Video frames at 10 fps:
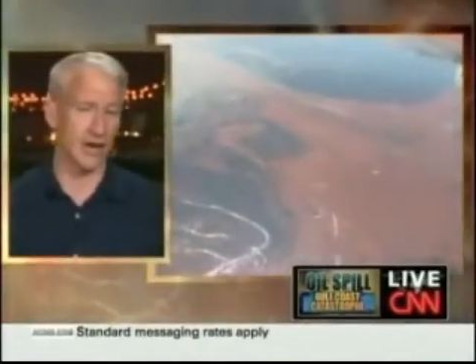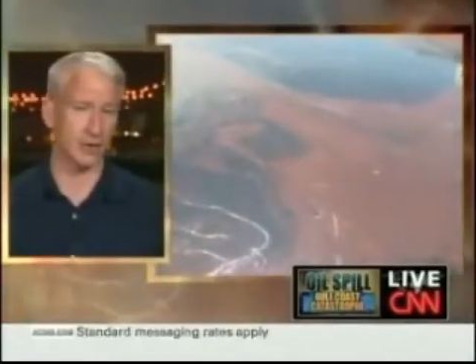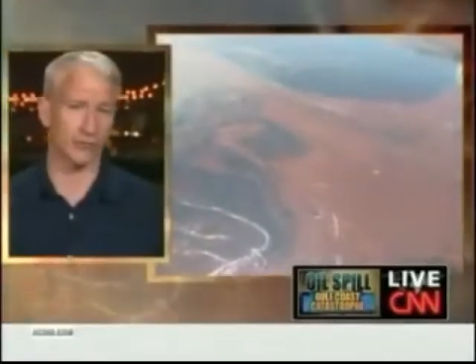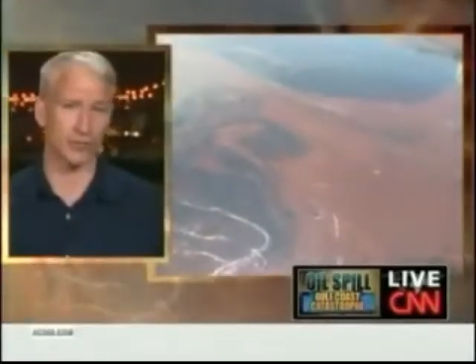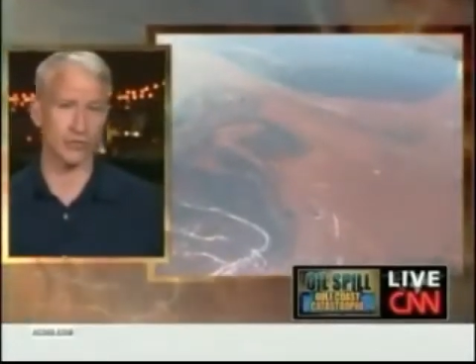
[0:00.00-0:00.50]

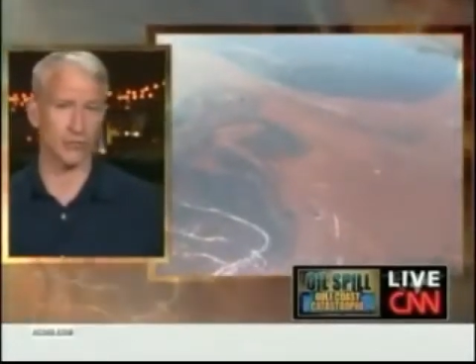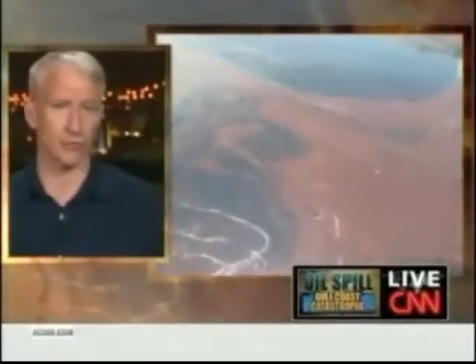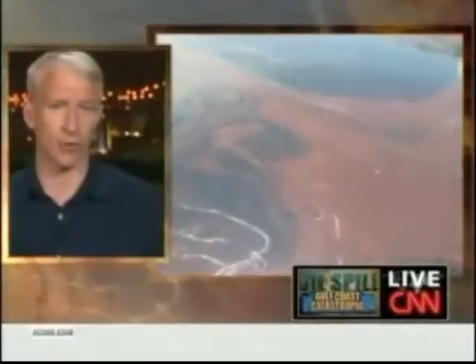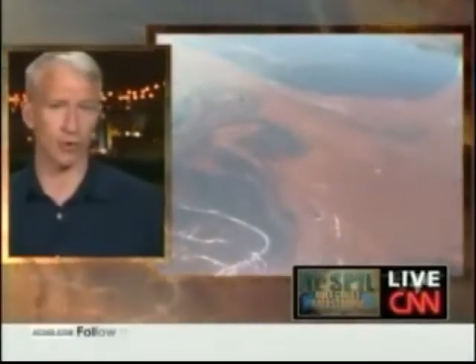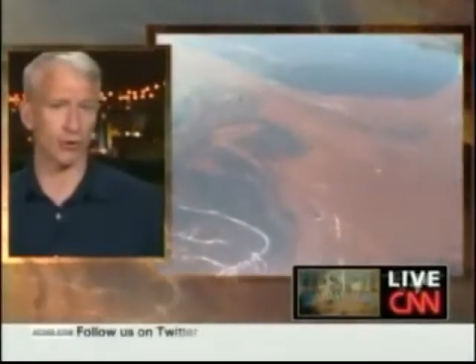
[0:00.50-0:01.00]
photographers and
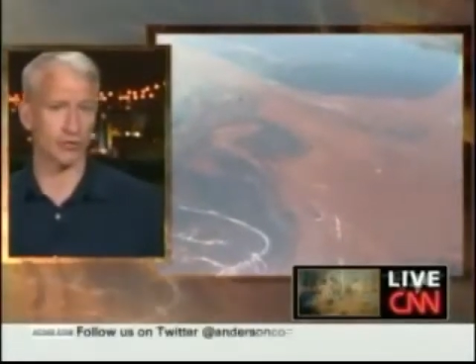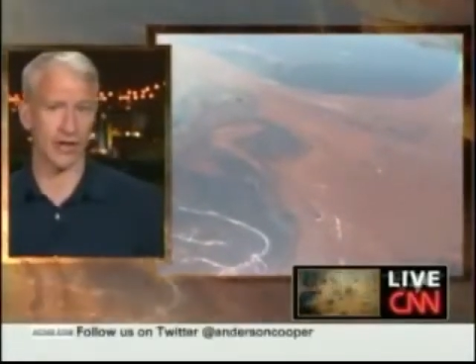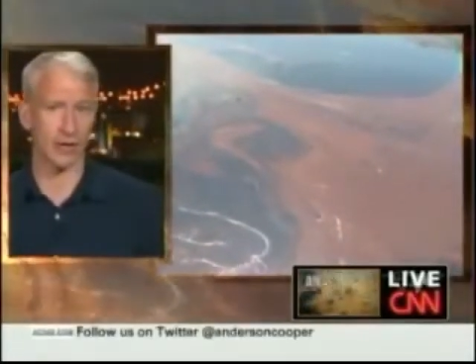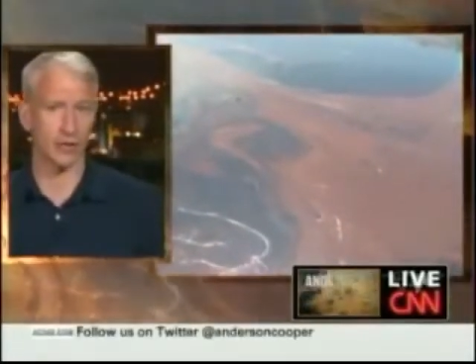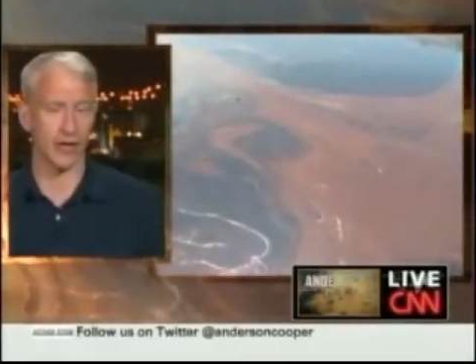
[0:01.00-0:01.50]
reporters
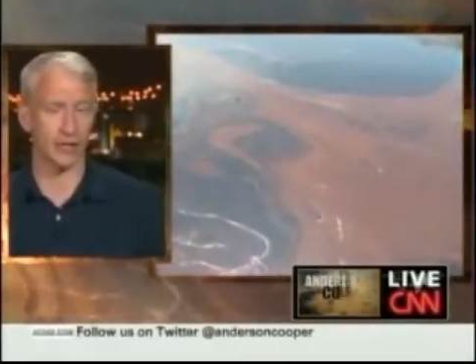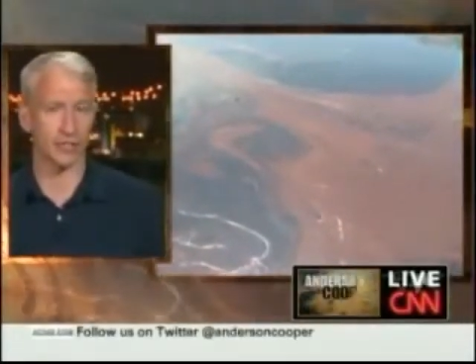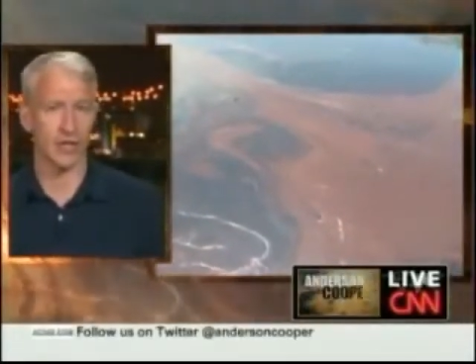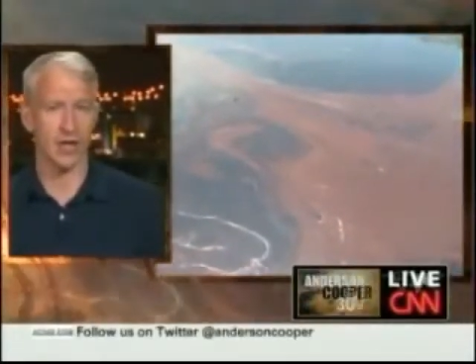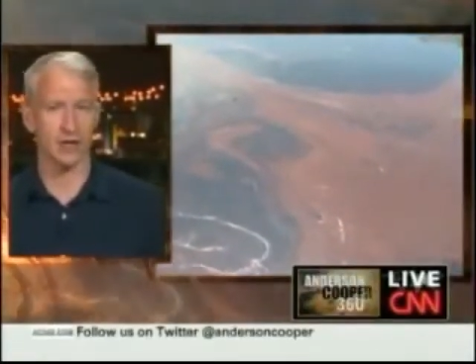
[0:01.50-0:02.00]
and anyone
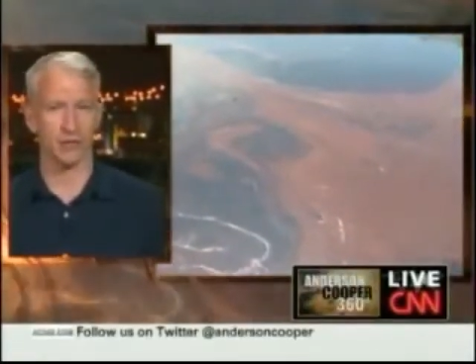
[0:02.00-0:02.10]
else